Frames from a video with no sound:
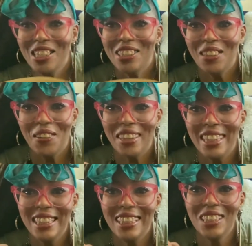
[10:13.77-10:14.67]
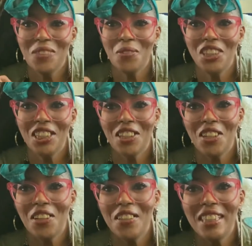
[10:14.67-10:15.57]
So this is what your
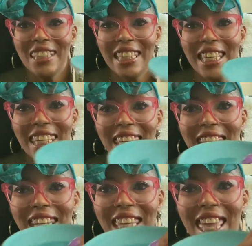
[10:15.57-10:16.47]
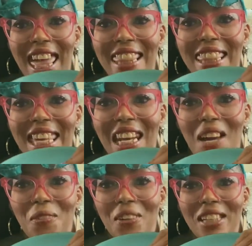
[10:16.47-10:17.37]
girl is thinking. And then
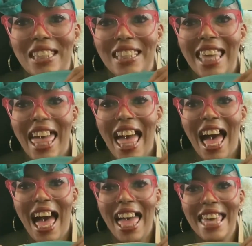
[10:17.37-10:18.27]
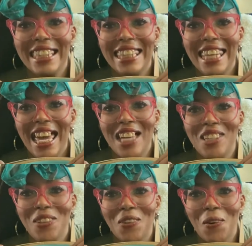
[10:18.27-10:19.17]
I'm going to, ah, isn't that
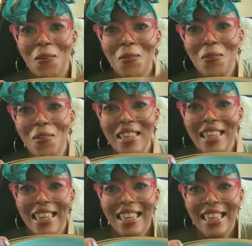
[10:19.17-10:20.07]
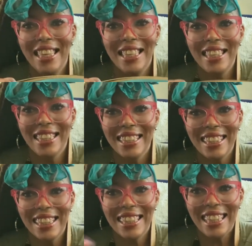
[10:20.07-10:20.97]
adorable?
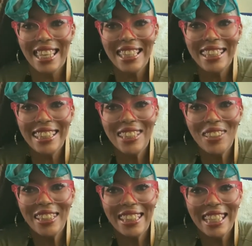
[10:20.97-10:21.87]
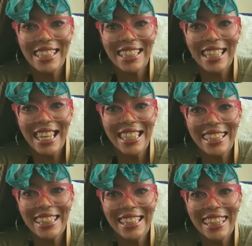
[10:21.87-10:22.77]
That is a that's a nice
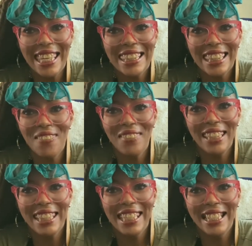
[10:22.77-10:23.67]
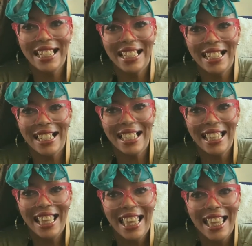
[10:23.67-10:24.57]
Thanksgiving dinner.
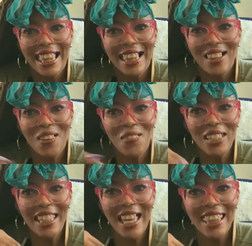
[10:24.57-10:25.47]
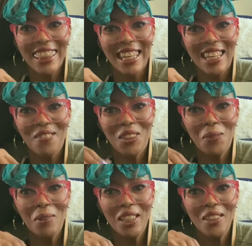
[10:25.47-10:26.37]
What do y'all think with the
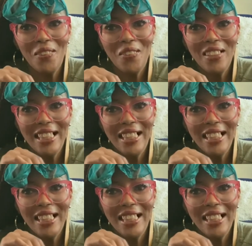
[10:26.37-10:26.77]
blue?